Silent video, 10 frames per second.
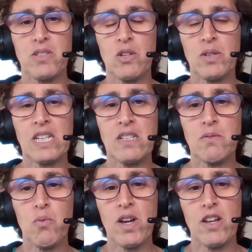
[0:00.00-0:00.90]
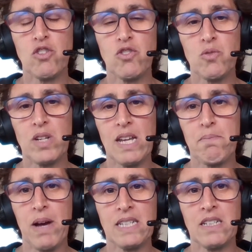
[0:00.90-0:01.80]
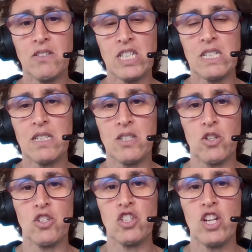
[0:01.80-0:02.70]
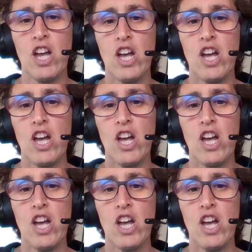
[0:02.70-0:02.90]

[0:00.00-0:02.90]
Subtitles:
So here's what you do in a binary search.